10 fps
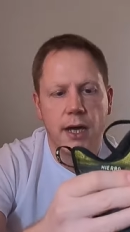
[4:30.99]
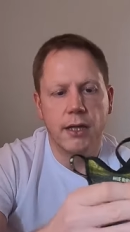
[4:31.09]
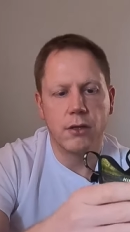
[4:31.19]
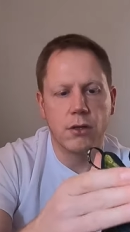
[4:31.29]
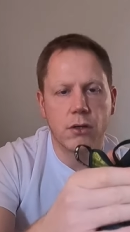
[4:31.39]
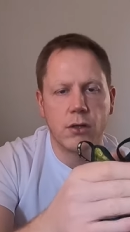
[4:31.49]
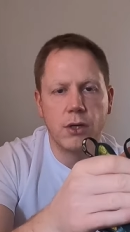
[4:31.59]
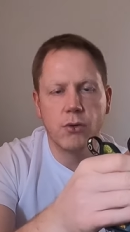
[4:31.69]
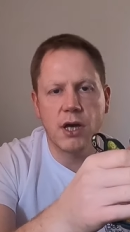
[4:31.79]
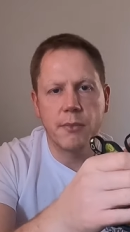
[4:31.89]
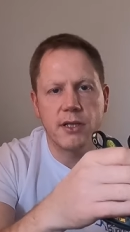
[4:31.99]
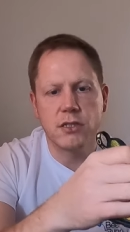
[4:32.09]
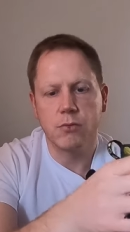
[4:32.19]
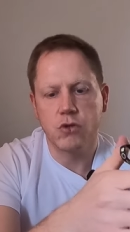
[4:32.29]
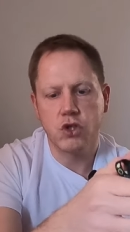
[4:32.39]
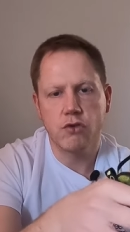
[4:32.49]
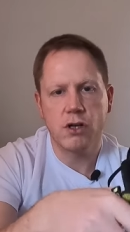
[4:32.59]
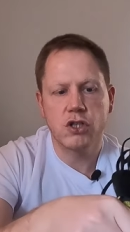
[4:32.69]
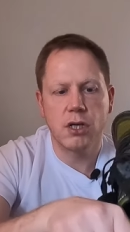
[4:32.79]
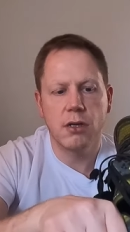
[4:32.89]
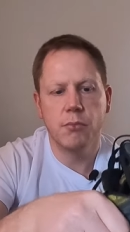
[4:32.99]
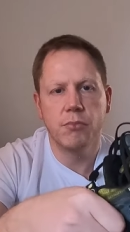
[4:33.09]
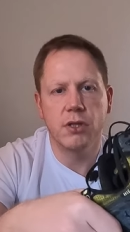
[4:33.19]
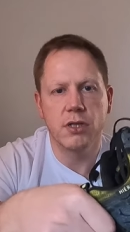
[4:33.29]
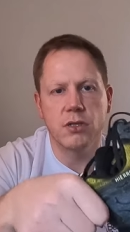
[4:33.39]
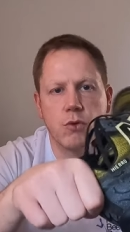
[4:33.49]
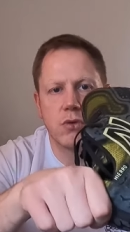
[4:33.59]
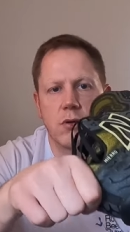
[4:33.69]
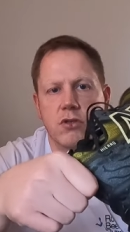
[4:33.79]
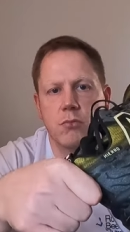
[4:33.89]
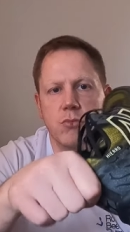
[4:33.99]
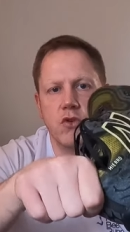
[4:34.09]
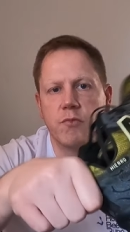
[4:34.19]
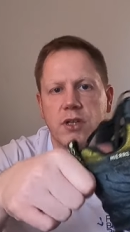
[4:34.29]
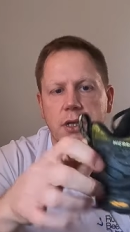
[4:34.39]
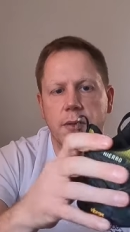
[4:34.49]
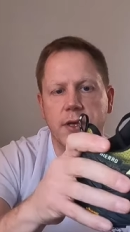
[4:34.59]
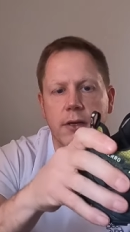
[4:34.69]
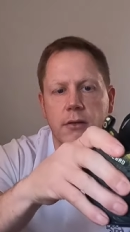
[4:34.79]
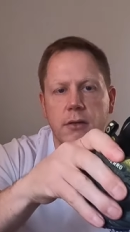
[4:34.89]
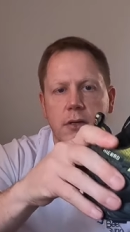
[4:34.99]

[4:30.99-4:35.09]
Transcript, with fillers: And the heel cup has some good structure, but there's also some movement in there,